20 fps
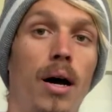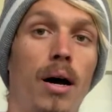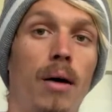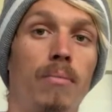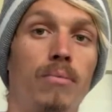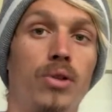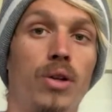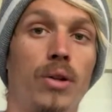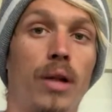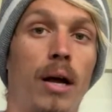
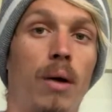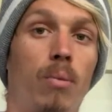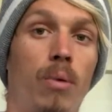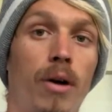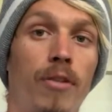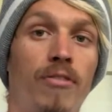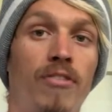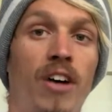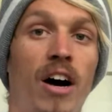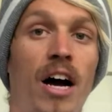so like 1
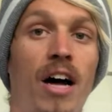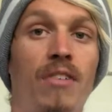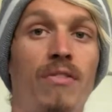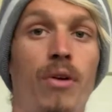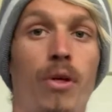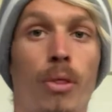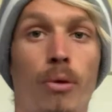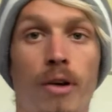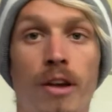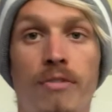5,
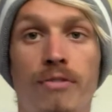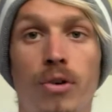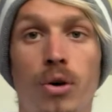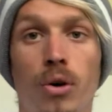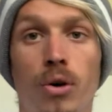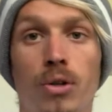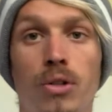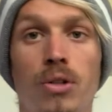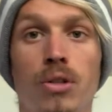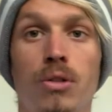3
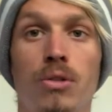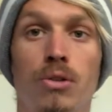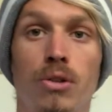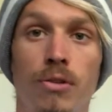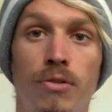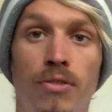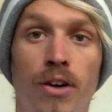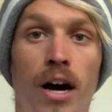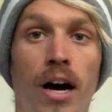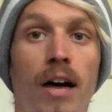4s, 2
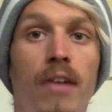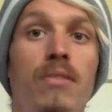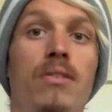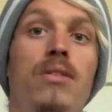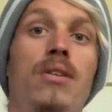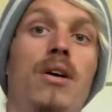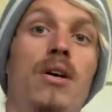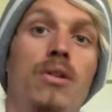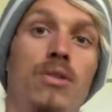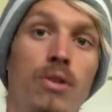5s,
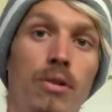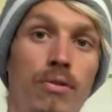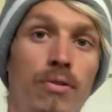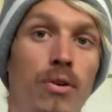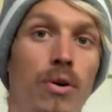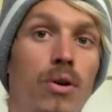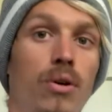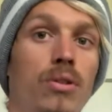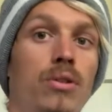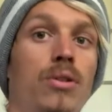2
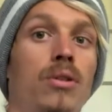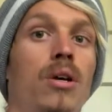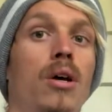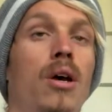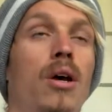4s.